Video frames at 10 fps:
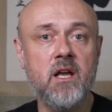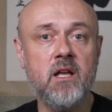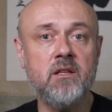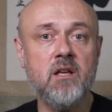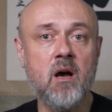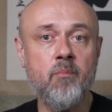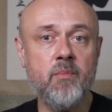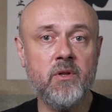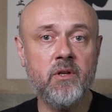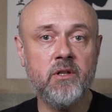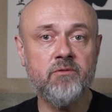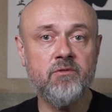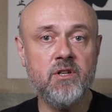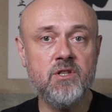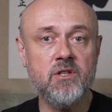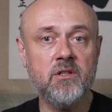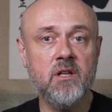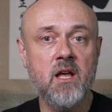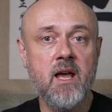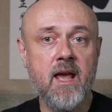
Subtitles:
in the umbilical region